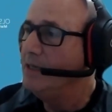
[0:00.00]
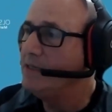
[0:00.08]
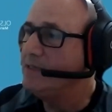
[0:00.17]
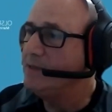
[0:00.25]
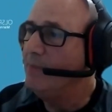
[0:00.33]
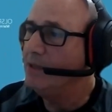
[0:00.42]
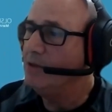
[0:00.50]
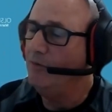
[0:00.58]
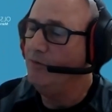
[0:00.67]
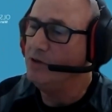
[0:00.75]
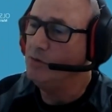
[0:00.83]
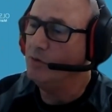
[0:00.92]
It's matter
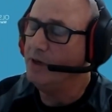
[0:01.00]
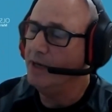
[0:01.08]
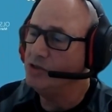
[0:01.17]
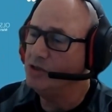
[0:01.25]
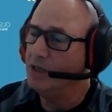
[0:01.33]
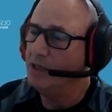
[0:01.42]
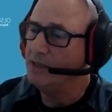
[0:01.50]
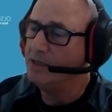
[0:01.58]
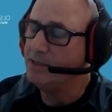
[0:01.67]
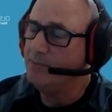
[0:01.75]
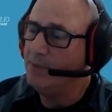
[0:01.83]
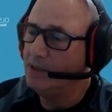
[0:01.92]
of education,
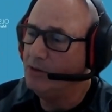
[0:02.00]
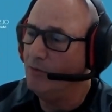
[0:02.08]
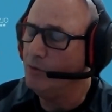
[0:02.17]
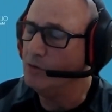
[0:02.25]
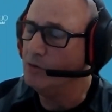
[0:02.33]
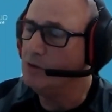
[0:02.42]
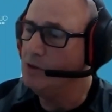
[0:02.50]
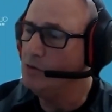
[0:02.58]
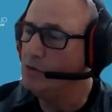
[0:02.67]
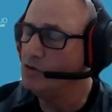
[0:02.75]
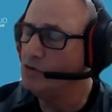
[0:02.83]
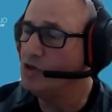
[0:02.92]
it's matter of
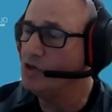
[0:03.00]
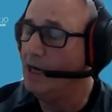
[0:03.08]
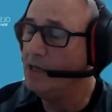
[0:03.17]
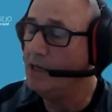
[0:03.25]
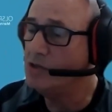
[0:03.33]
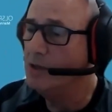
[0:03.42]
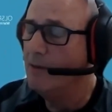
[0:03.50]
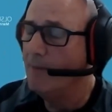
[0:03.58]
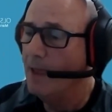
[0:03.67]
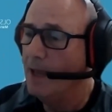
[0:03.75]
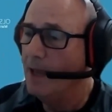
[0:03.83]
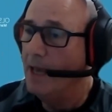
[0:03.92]
continuous challenge,
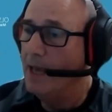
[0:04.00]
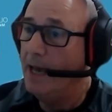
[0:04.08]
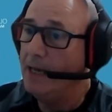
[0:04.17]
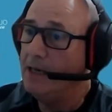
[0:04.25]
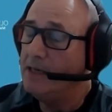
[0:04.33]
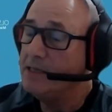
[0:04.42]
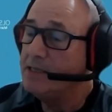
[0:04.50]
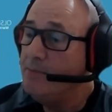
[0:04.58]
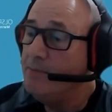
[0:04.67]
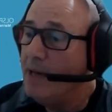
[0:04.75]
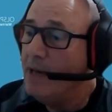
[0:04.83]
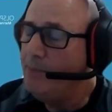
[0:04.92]
and it's
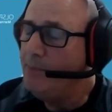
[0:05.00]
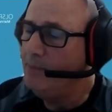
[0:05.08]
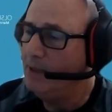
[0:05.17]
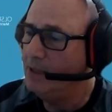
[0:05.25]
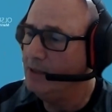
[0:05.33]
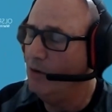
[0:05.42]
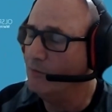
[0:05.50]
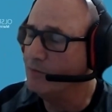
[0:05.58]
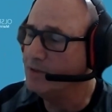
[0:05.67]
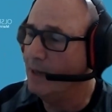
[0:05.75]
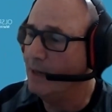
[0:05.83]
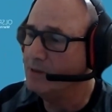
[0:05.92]
maybe matter of
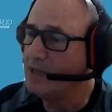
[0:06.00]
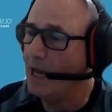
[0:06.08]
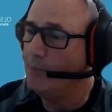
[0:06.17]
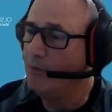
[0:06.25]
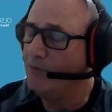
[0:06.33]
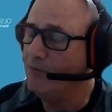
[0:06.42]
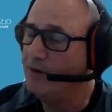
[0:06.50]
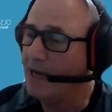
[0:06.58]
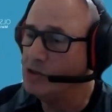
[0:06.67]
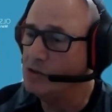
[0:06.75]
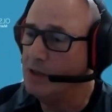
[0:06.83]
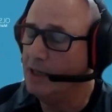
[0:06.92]
some type of
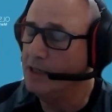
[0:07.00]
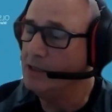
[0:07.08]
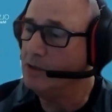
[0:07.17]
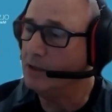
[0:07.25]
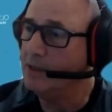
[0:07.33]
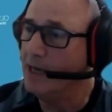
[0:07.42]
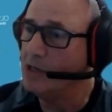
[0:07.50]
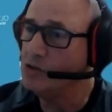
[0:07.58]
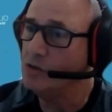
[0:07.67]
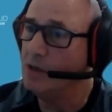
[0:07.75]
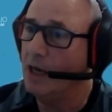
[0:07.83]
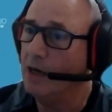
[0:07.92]
national
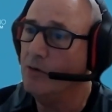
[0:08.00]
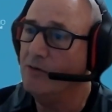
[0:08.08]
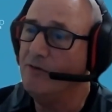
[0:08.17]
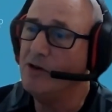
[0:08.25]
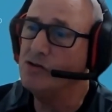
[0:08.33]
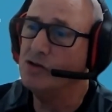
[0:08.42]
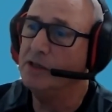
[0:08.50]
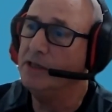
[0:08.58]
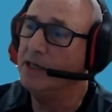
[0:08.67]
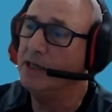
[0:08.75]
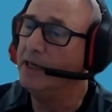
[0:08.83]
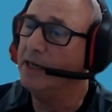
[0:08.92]
international convention and
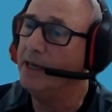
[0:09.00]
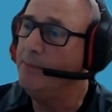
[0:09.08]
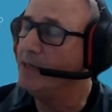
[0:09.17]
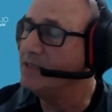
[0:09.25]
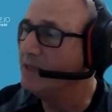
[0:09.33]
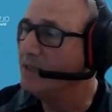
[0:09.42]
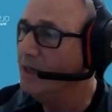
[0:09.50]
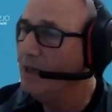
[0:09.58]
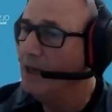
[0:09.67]
agreements.